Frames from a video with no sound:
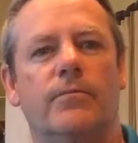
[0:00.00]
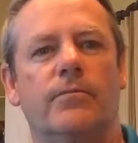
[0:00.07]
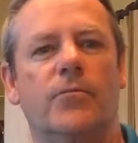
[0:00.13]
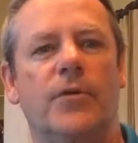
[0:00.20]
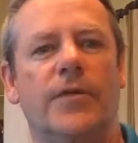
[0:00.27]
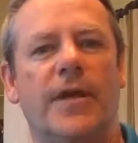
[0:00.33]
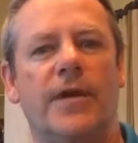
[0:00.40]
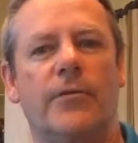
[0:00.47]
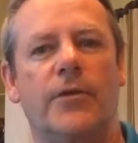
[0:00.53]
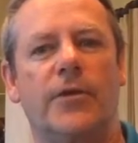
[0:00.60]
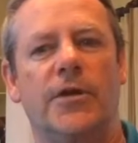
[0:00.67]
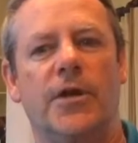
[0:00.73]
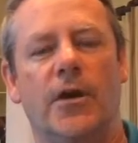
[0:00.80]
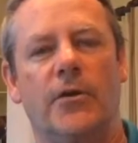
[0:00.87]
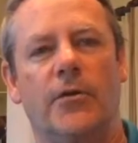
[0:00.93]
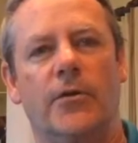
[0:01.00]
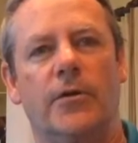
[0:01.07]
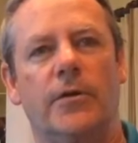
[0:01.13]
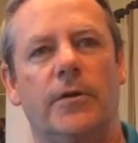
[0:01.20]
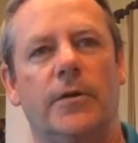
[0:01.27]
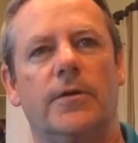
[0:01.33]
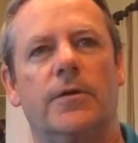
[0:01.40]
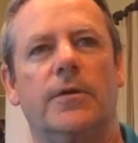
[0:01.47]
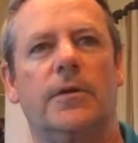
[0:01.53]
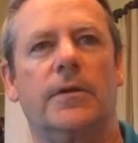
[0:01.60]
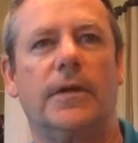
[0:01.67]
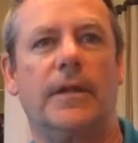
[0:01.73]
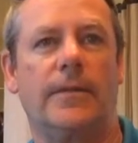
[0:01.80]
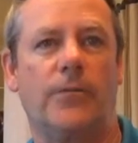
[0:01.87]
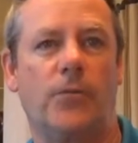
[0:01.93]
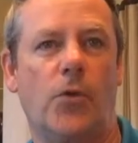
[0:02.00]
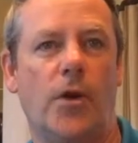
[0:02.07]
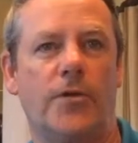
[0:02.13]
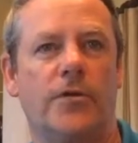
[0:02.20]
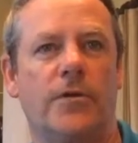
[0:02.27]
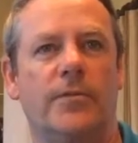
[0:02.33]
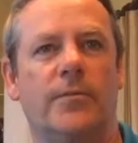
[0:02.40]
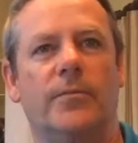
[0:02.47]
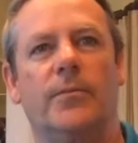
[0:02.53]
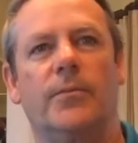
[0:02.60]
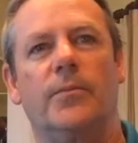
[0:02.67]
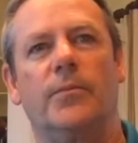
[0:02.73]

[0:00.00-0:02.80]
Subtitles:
when they were younger, watching